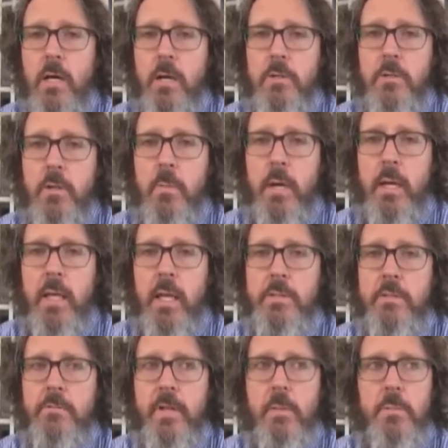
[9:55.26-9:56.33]
to her about
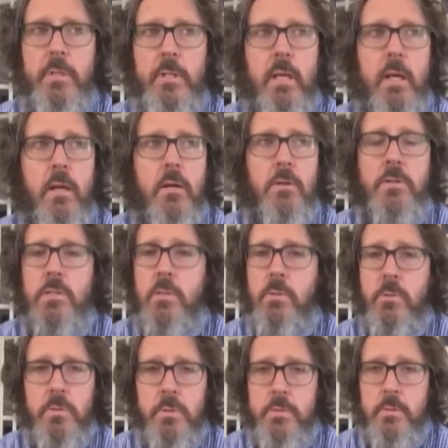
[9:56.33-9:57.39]
Cancer Family Care, she
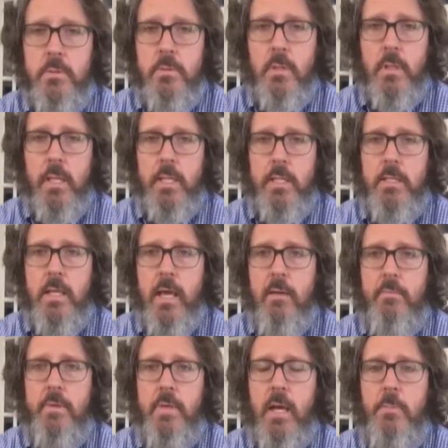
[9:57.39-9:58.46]
was elated to have
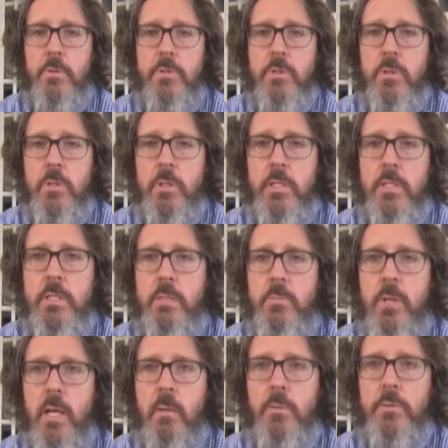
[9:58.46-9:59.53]
the opportunity to
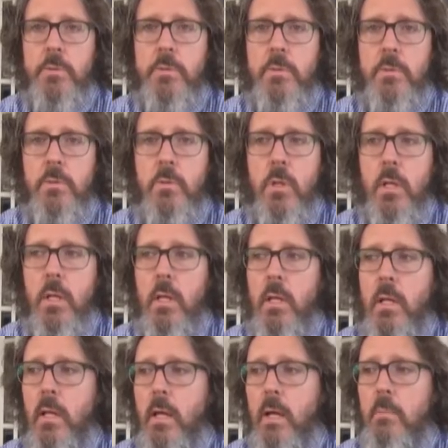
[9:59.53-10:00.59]
be able to
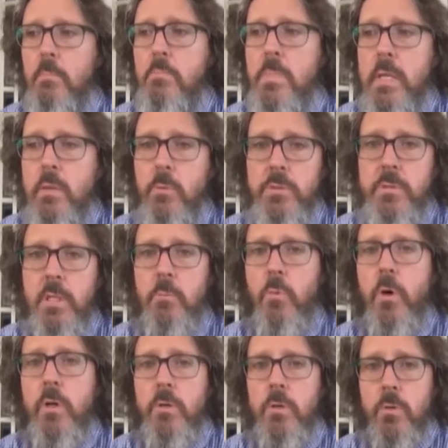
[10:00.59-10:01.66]
meet with
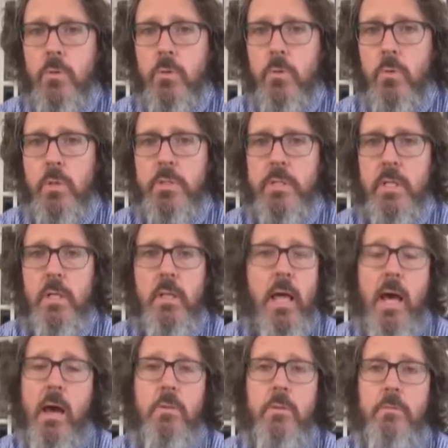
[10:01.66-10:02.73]
someone who is going to
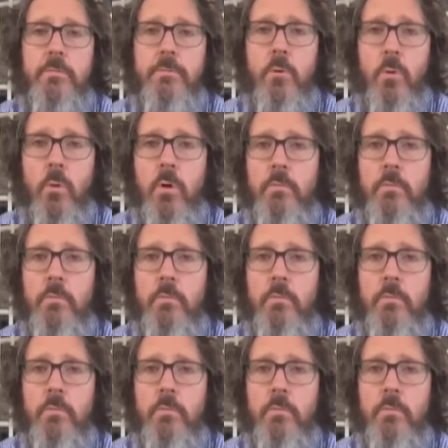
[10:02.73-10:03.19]
allow the four of